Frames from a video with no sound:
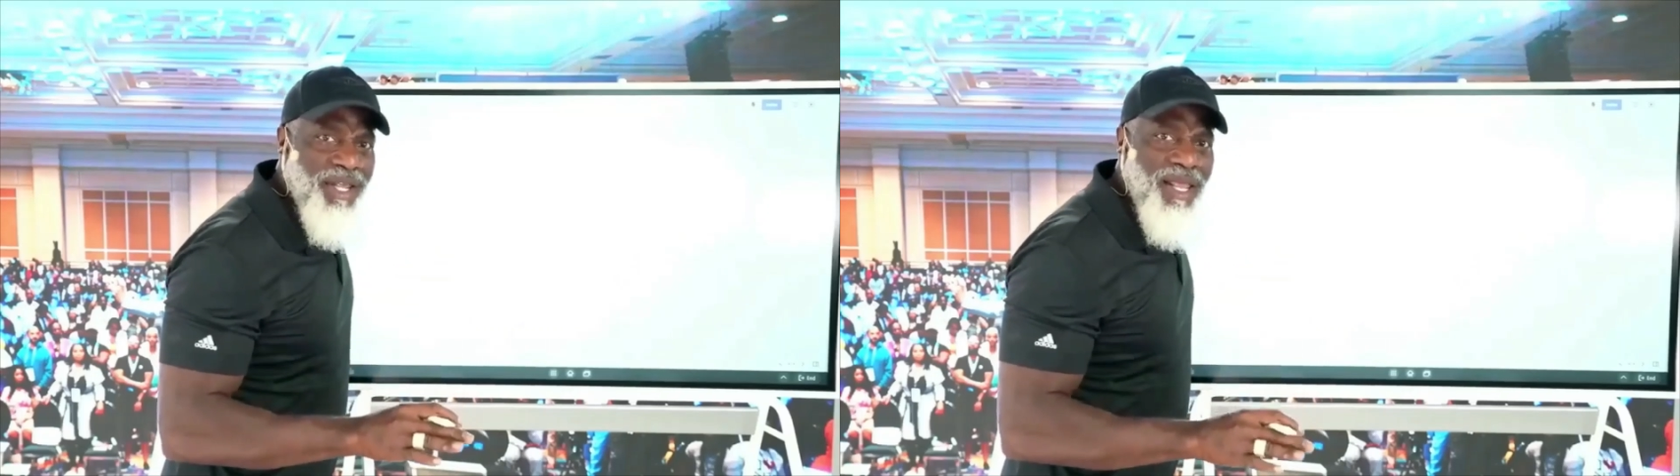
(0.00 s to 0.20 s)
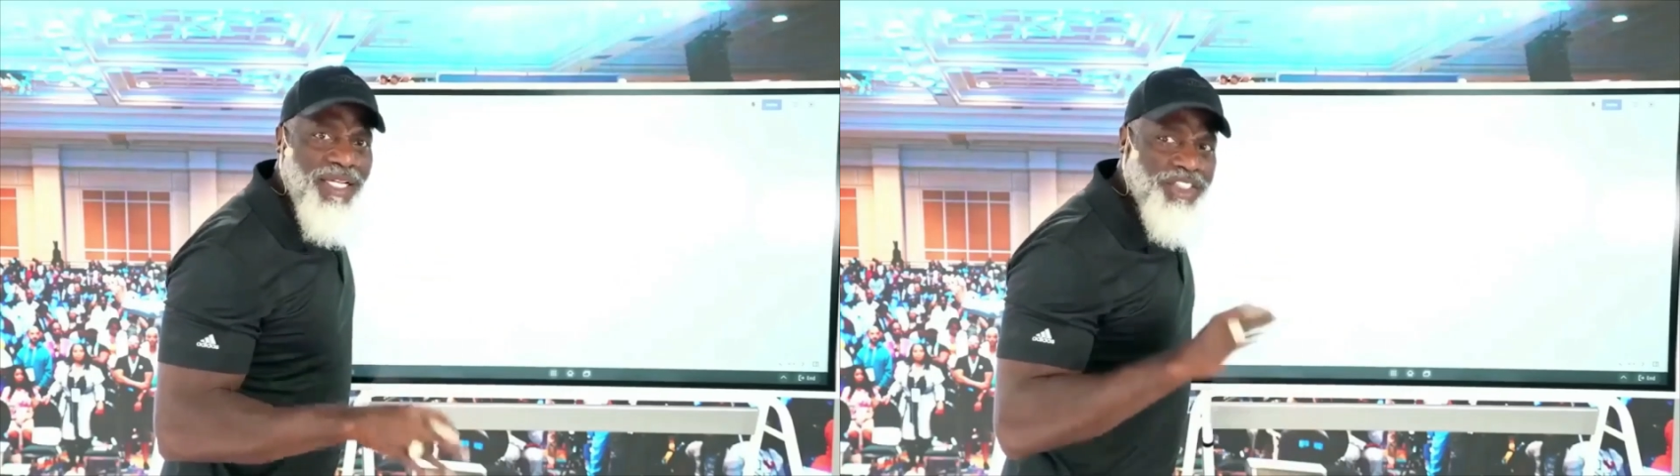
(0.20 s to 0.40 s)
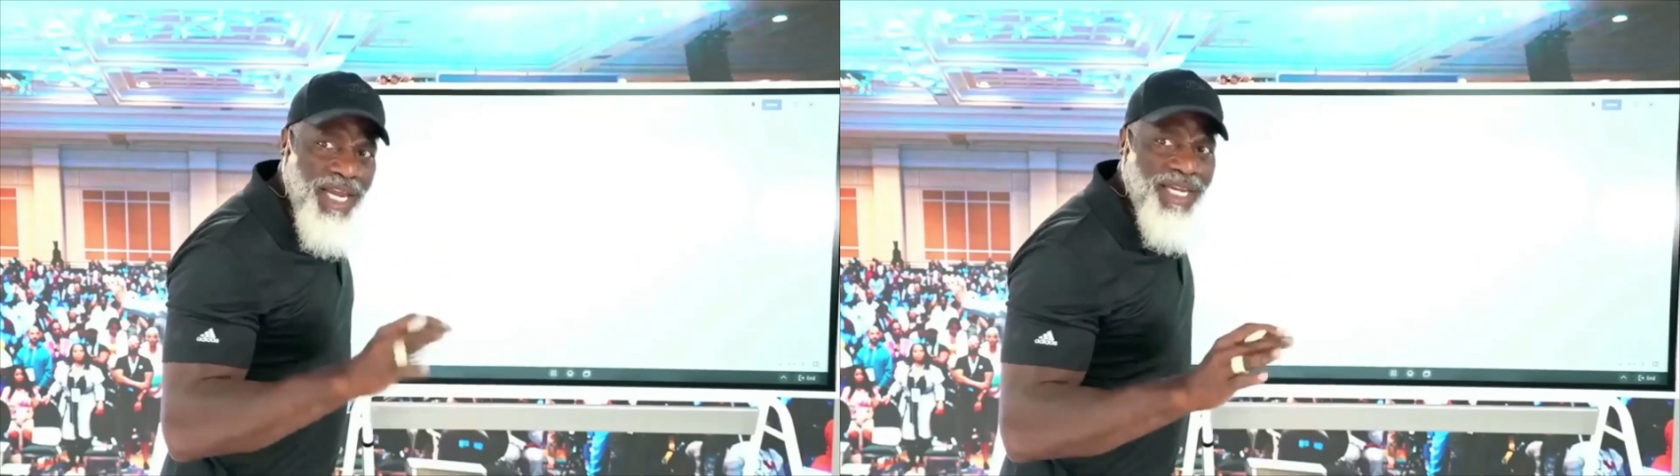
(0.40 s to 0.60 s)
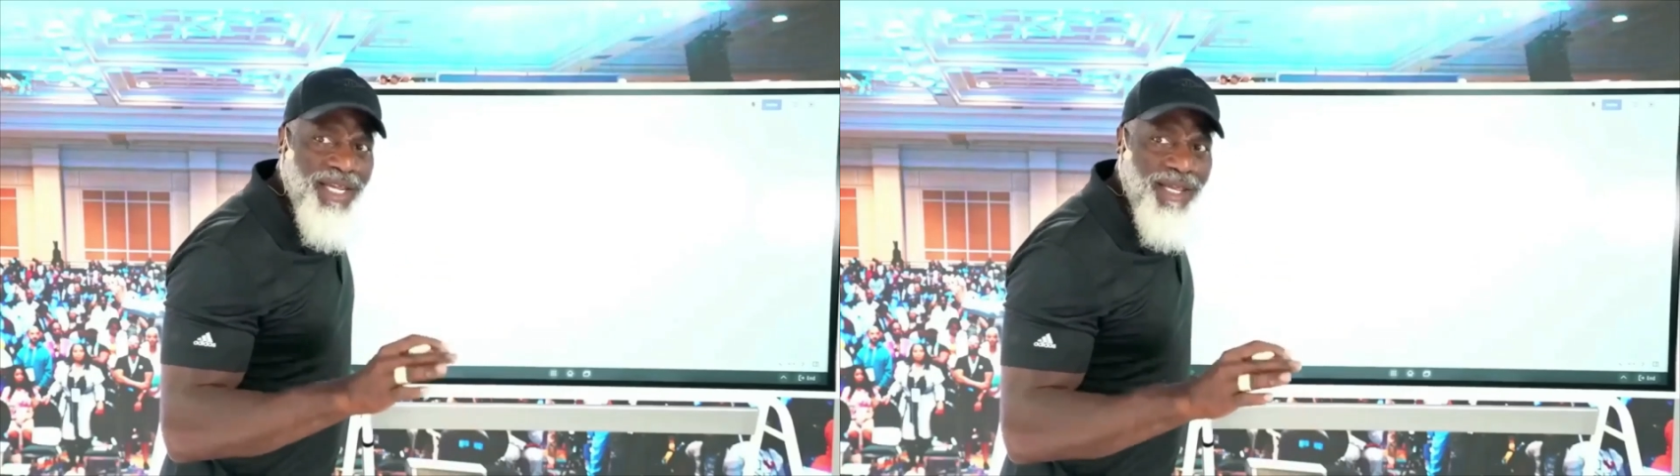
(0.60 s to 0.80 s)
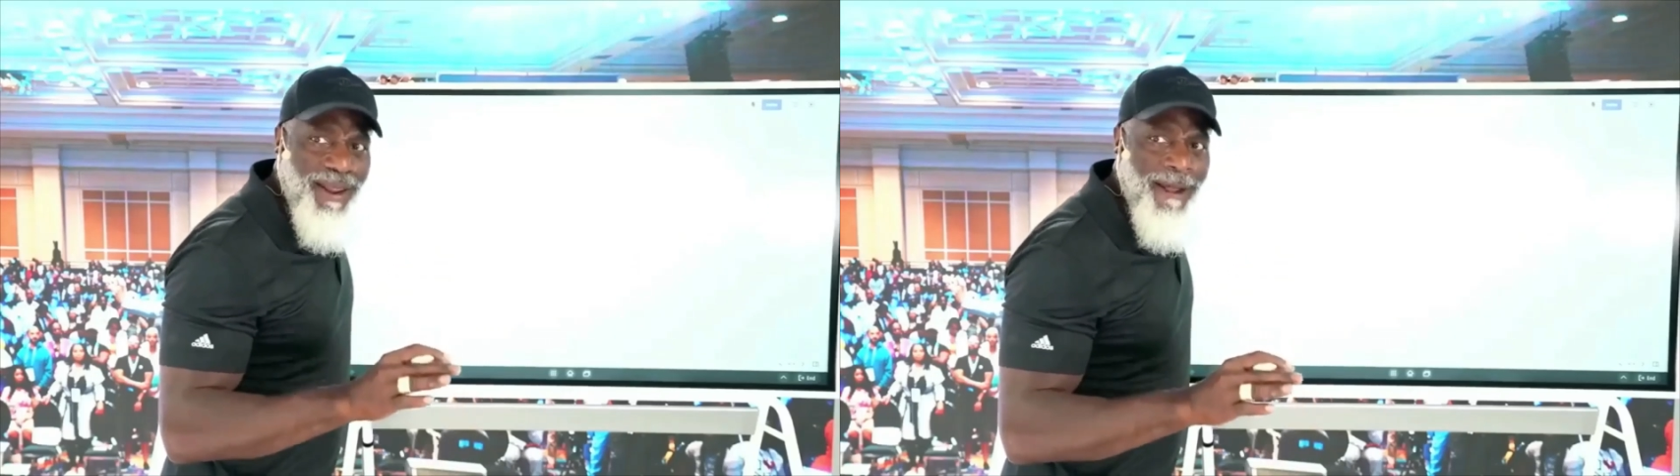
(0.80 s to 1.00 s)
A checking
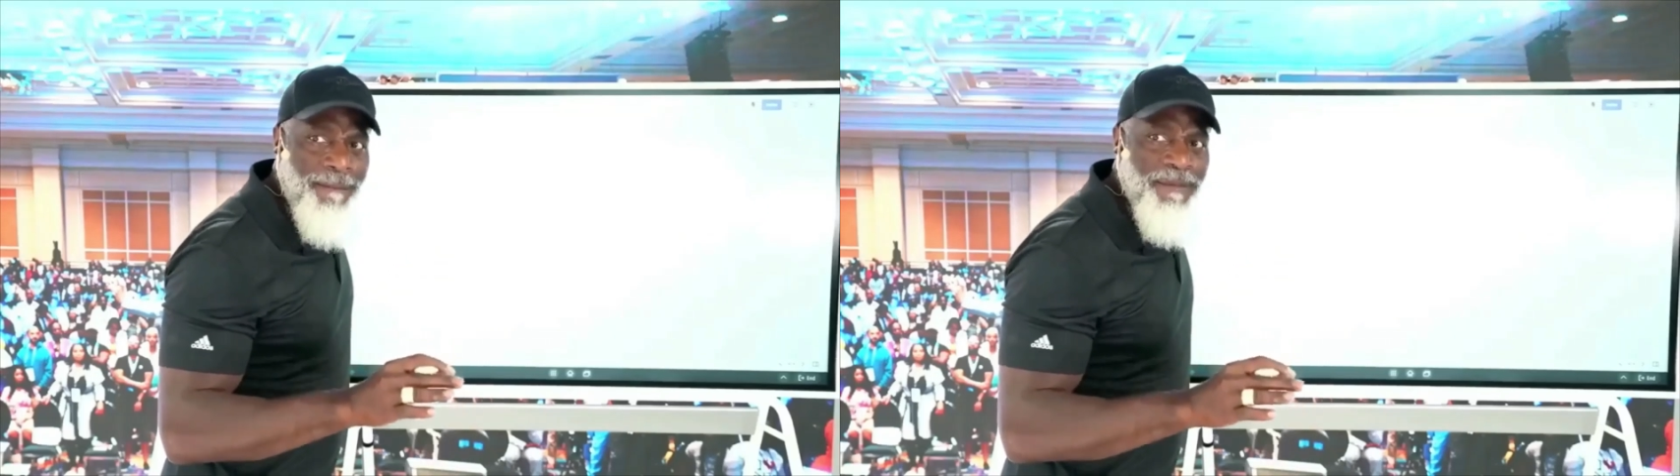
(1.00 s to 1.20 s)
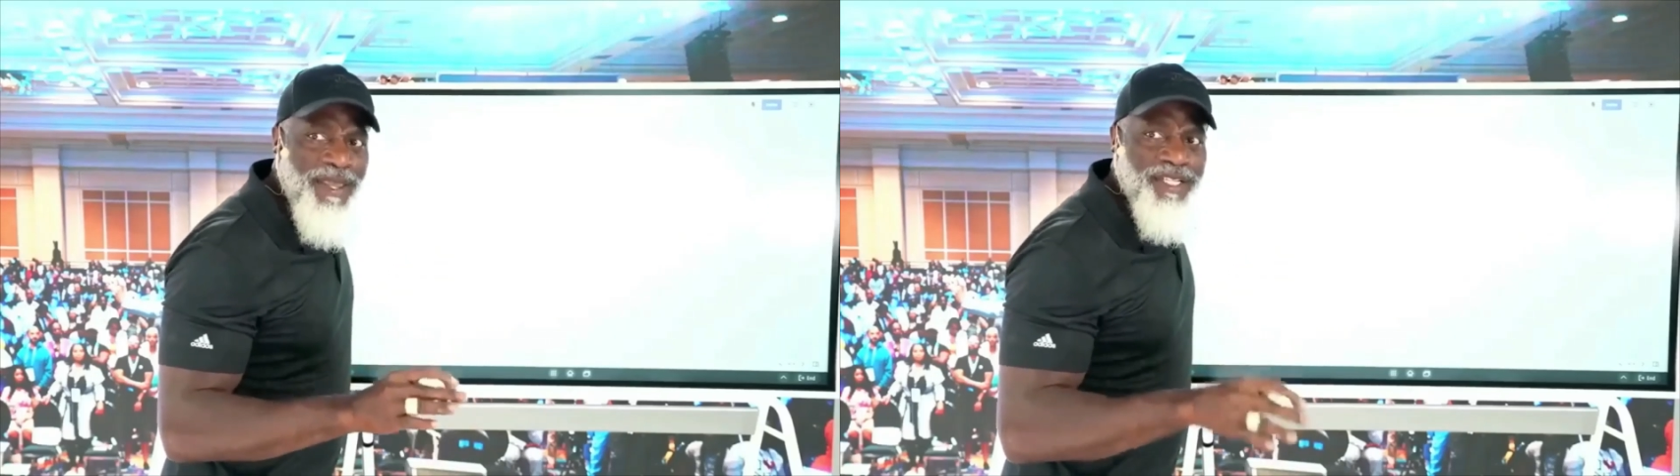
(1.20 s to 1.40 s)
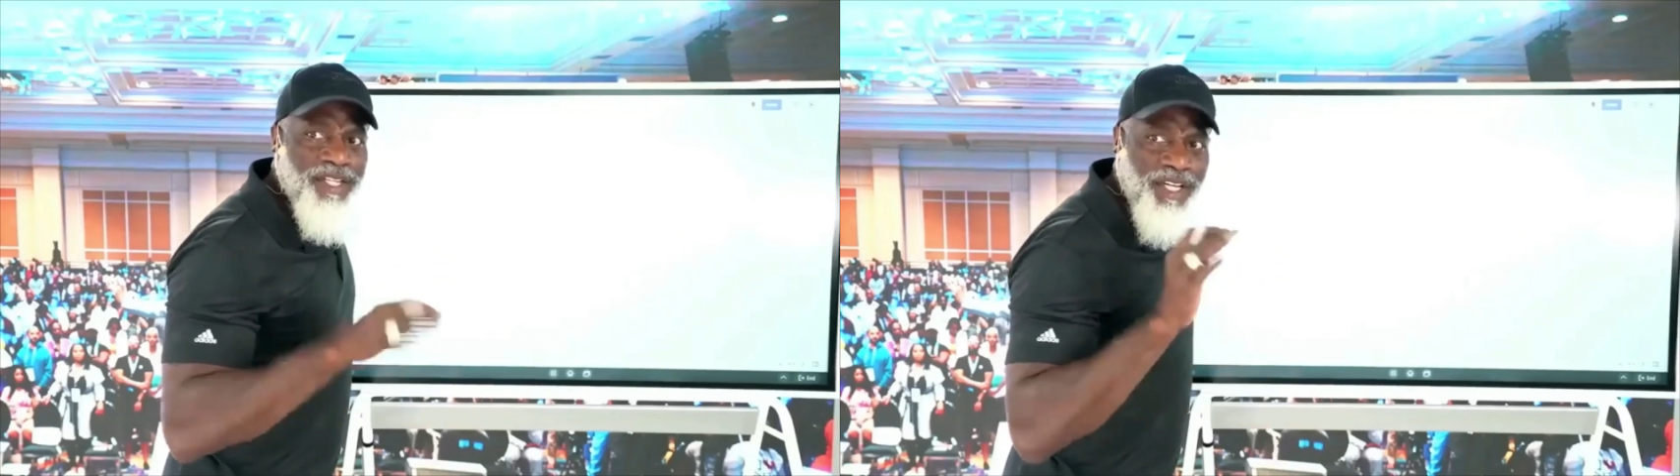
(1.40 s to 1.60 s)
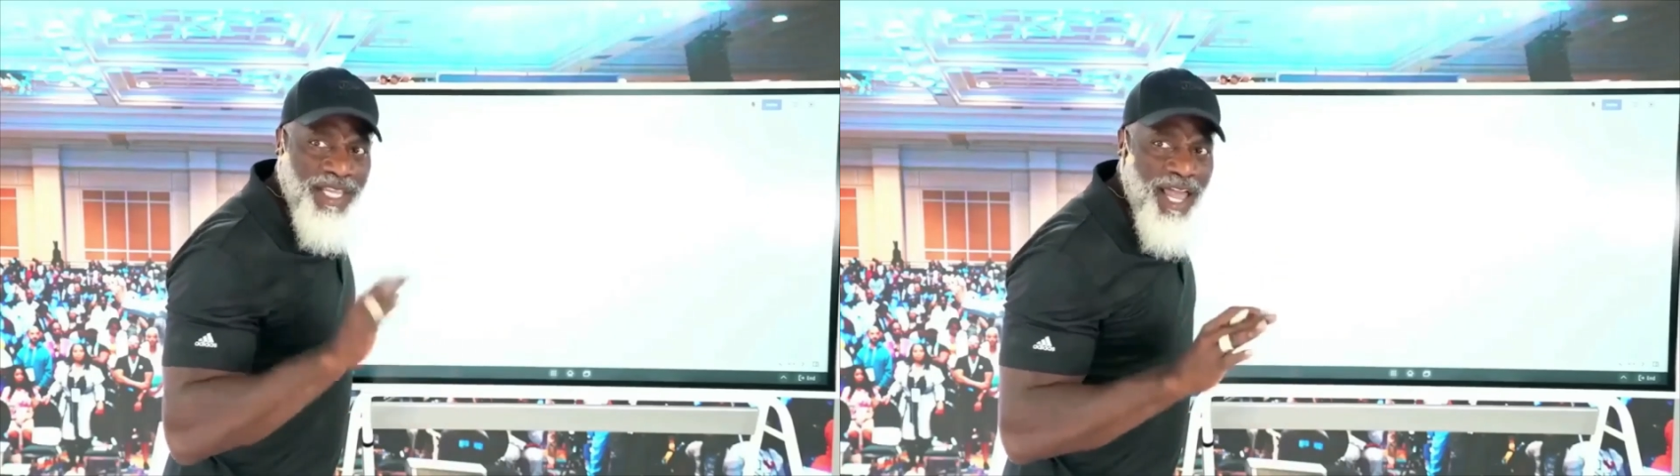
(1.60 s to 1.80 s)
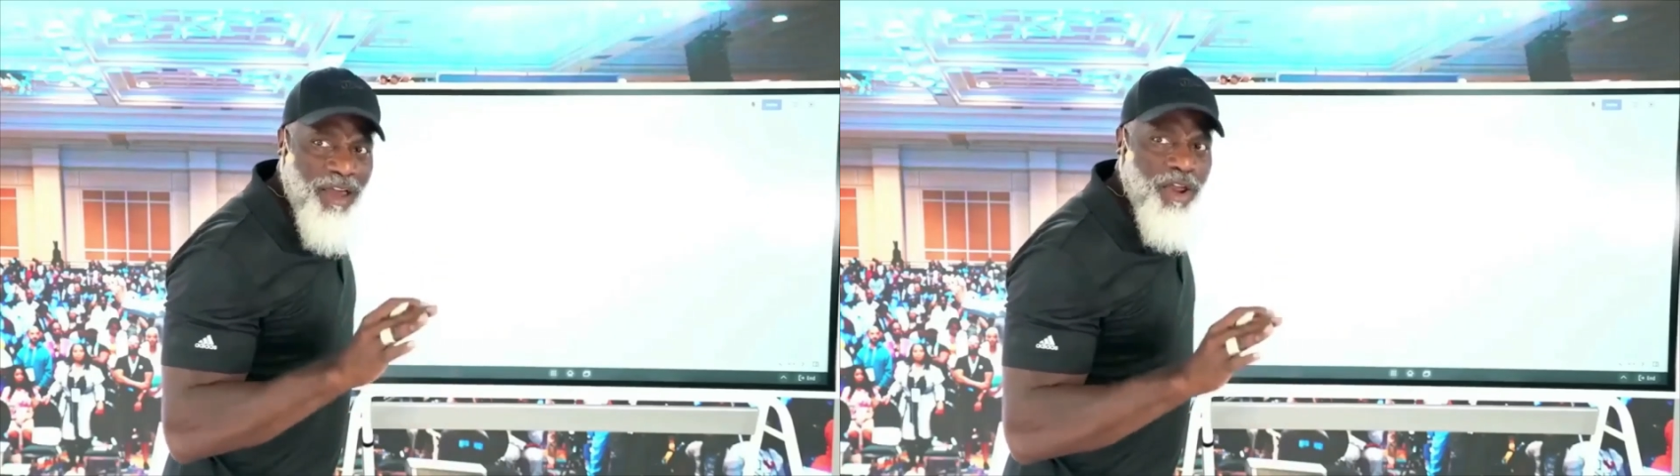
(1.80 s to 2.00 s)
account is an
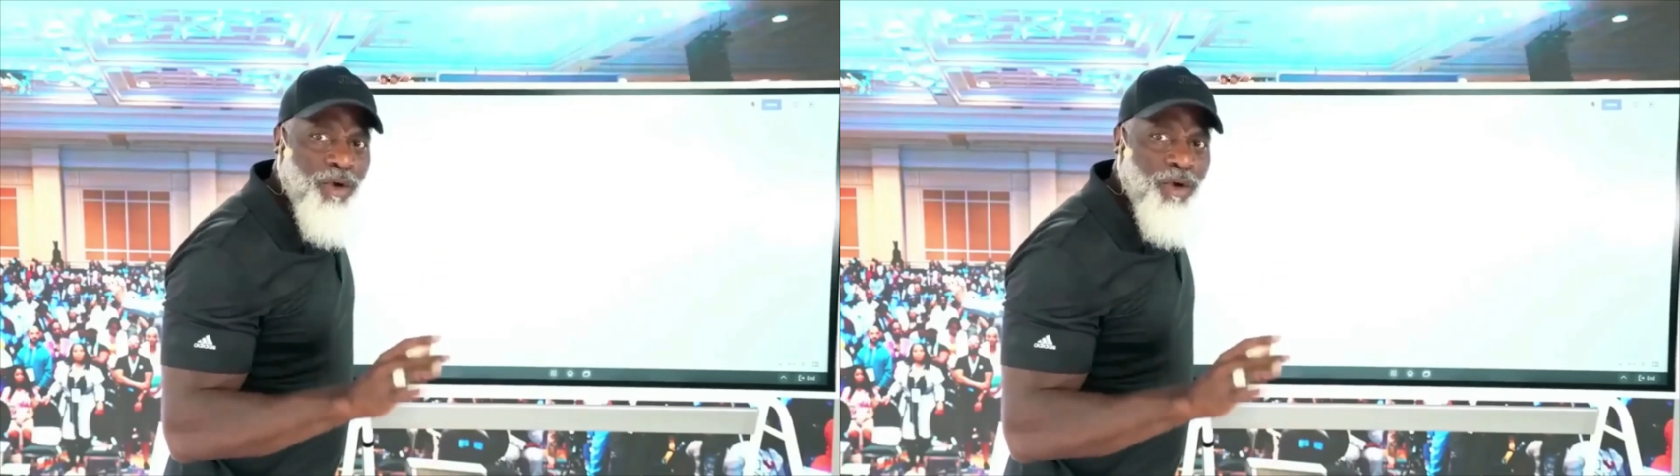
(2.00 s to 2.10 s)
account